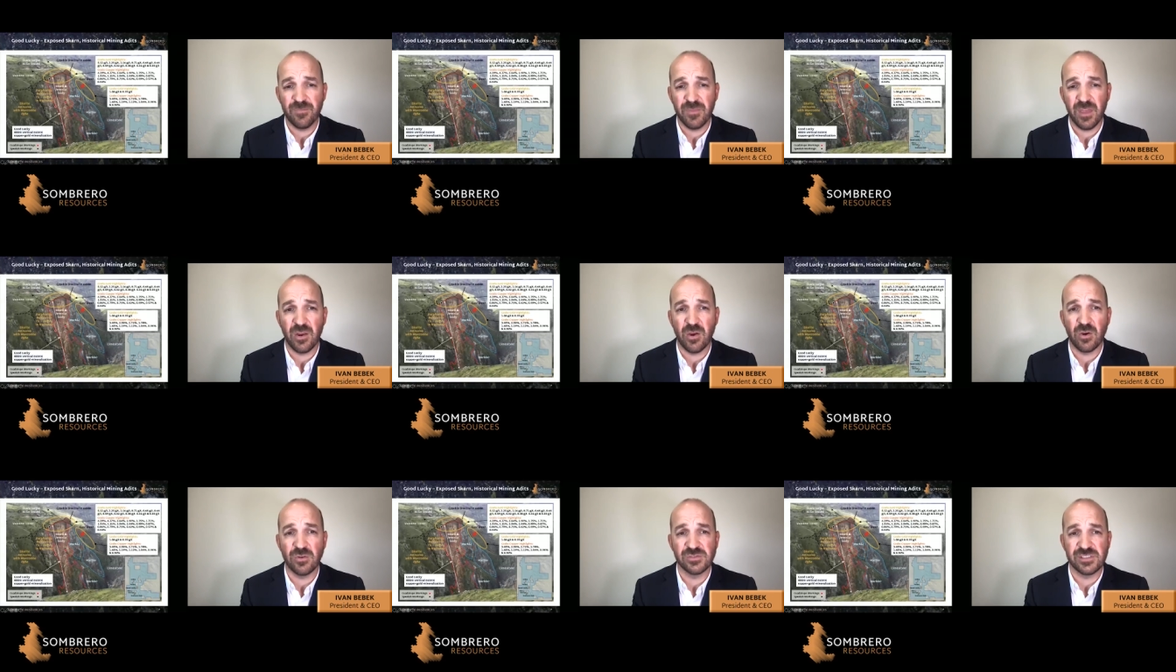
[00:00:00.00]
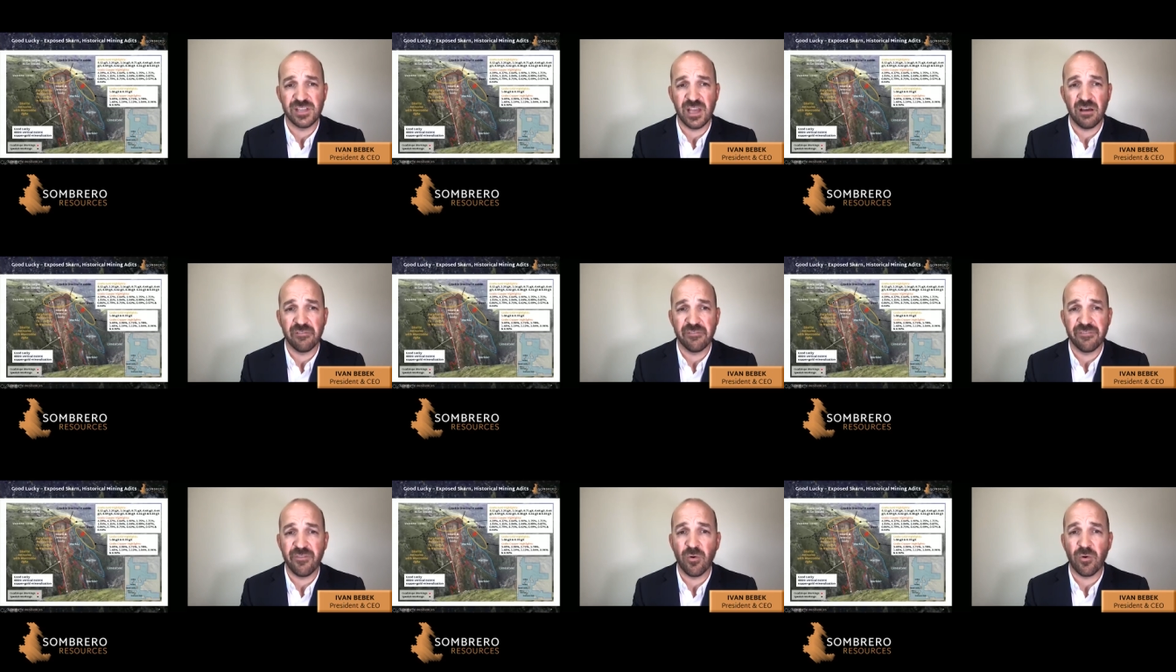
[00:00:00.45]
It goes
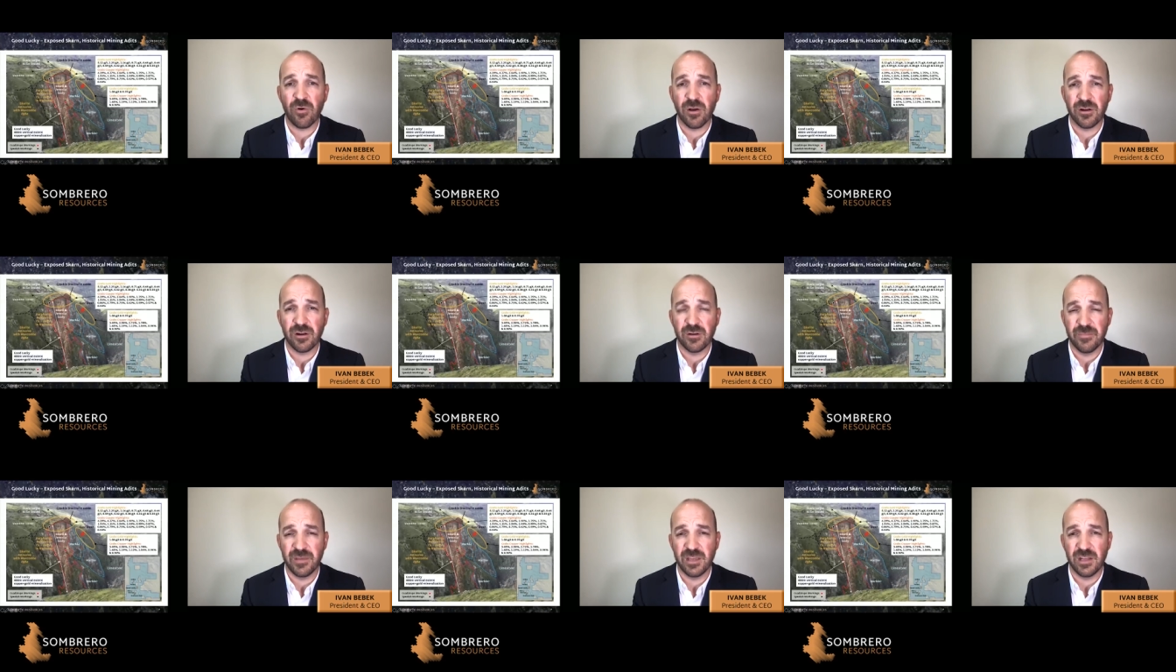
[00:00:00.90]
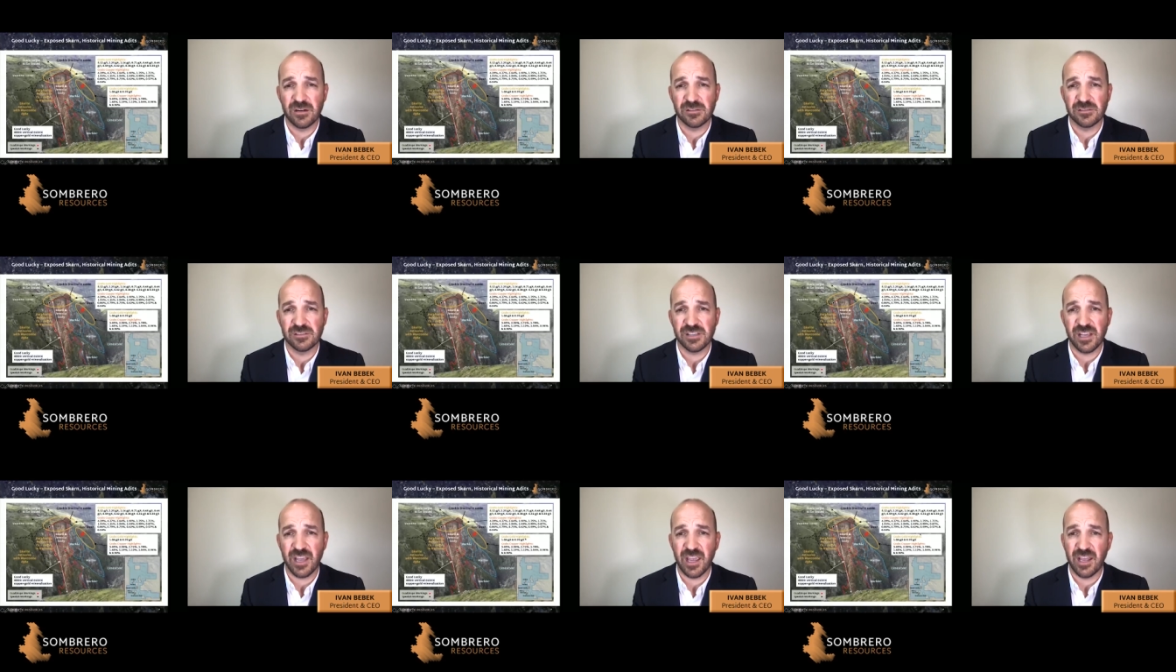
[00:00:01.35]
down 400
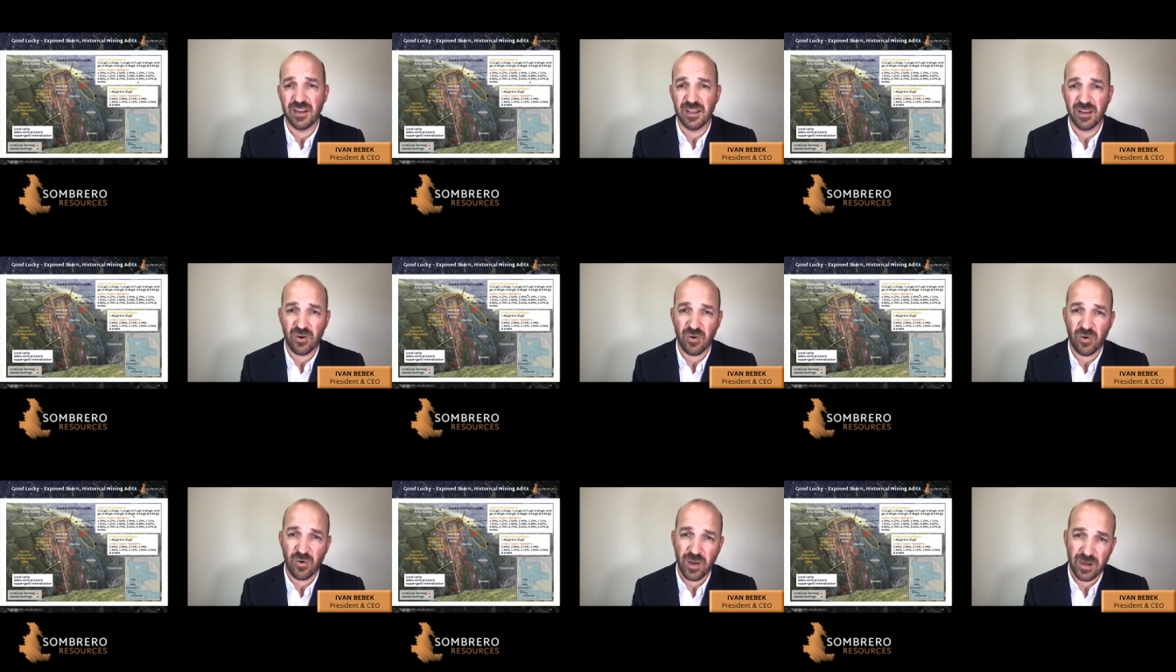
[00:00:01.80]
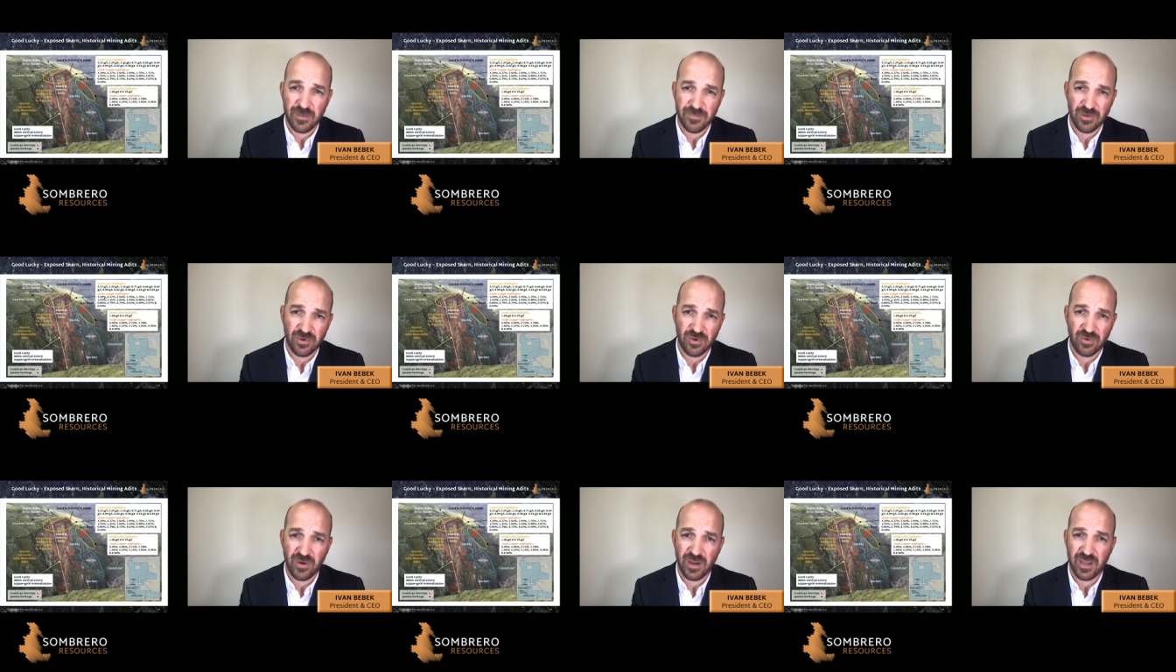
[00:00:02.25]
meters and incredible
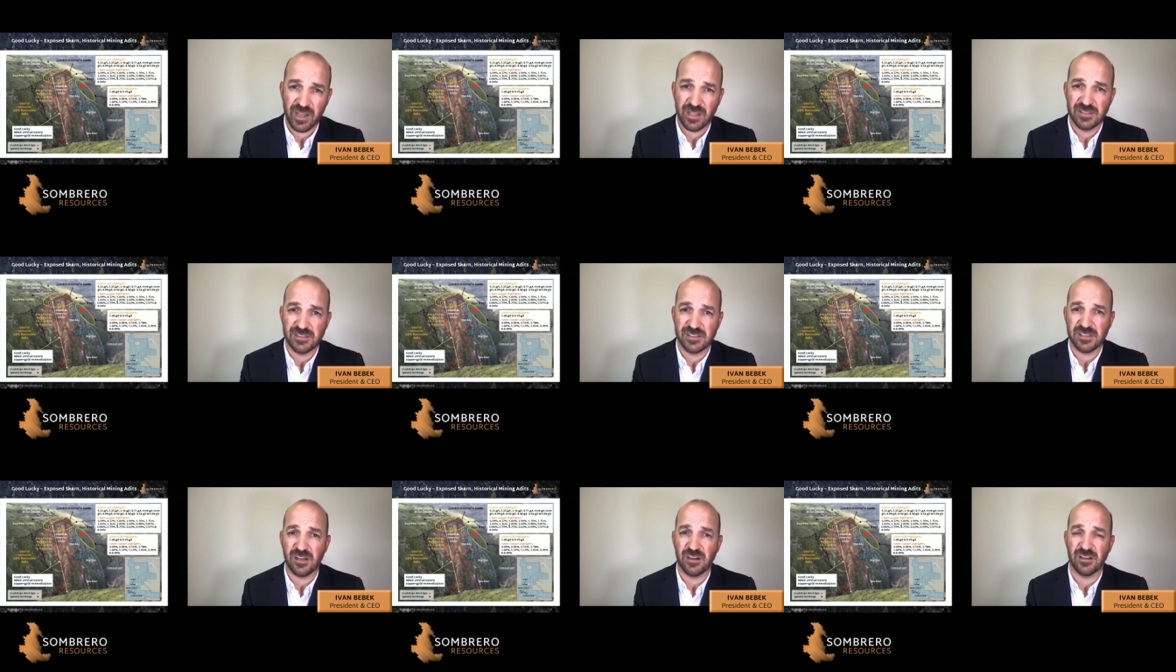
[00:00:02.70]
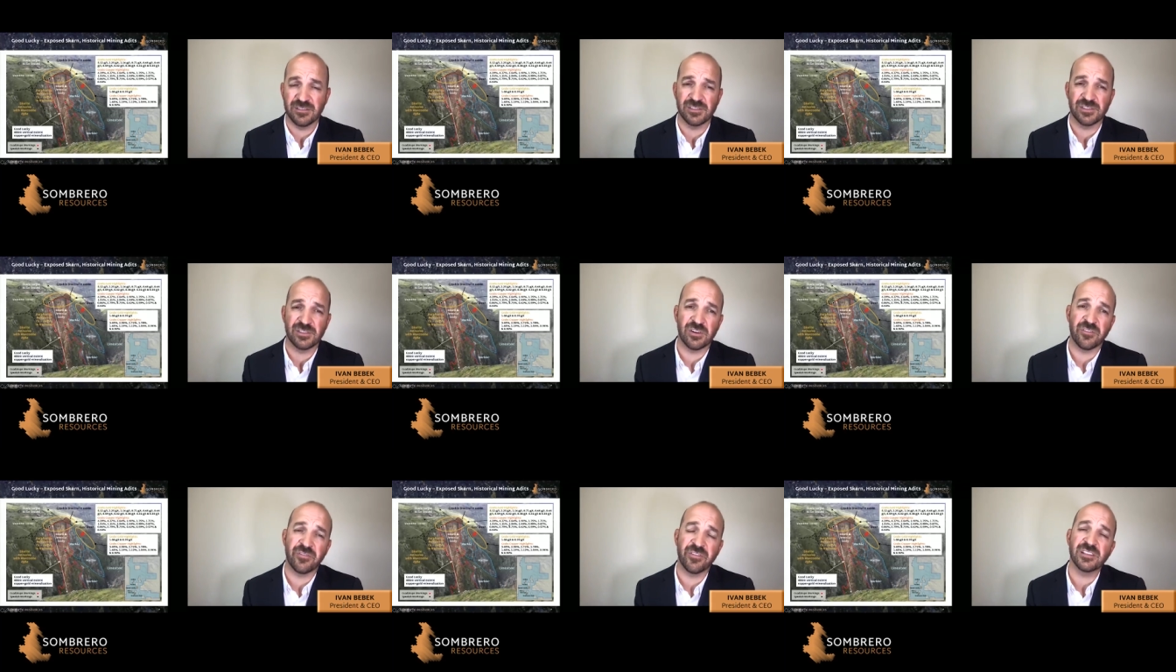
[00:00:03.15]
grades on
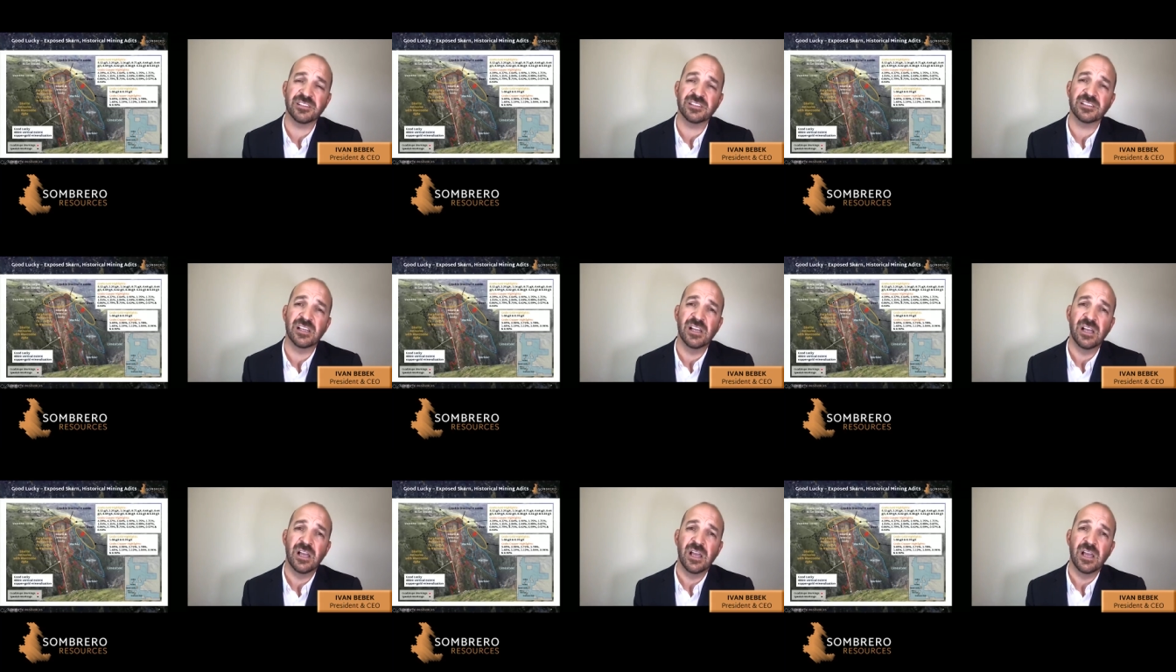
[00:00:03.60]
surface.